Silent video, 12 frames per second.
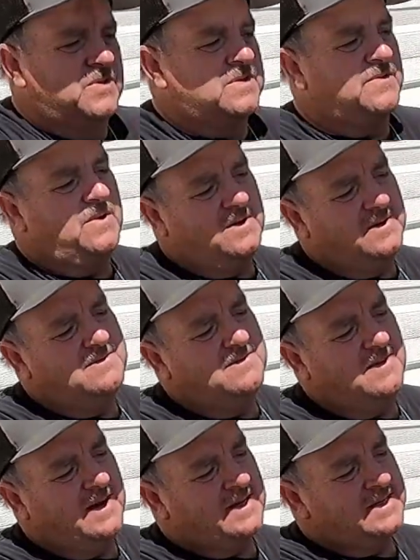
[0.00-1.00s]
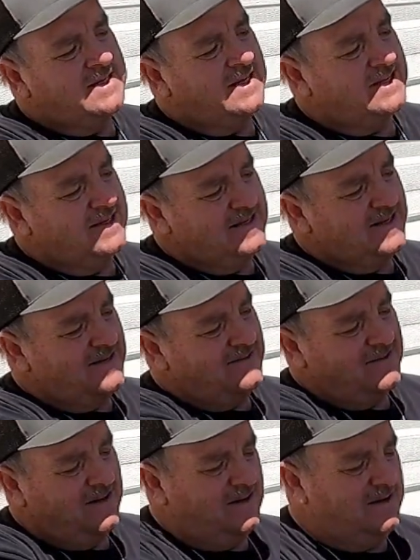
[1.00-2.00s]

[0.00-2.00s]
first of all, I can take these out